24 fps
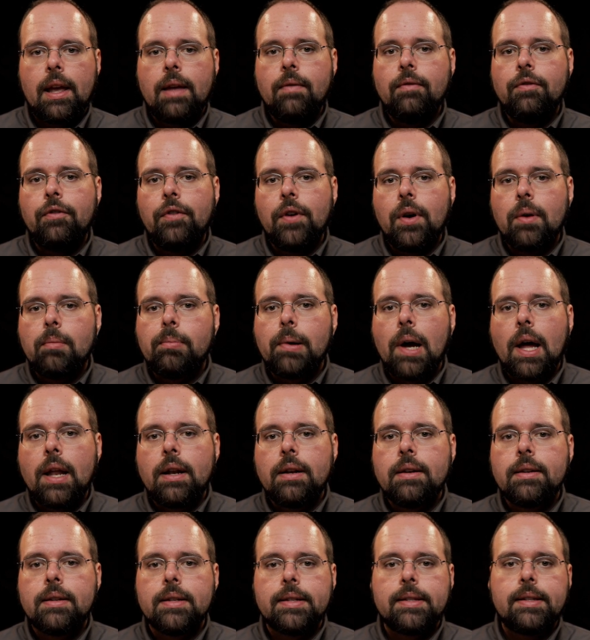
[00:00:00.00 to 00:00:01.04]
info
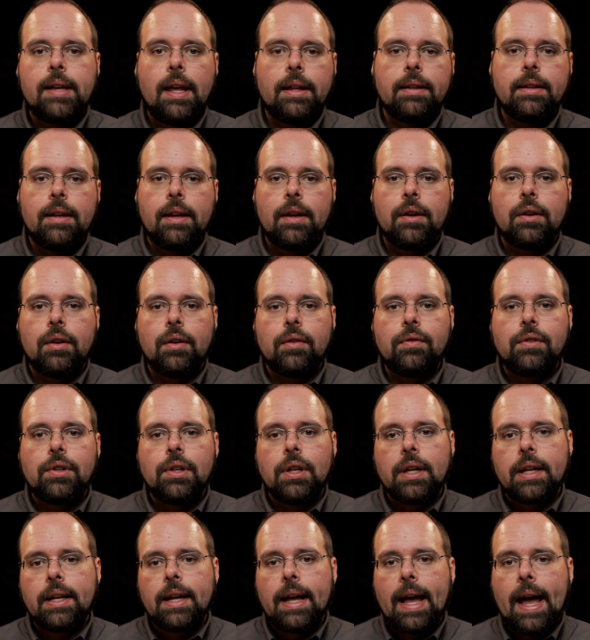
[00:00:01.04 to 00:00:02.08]
button to set the
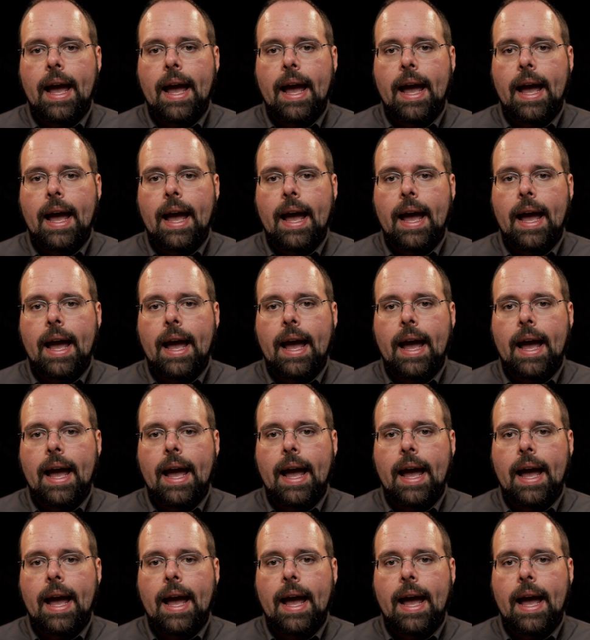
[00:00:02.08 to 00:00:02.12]
interval and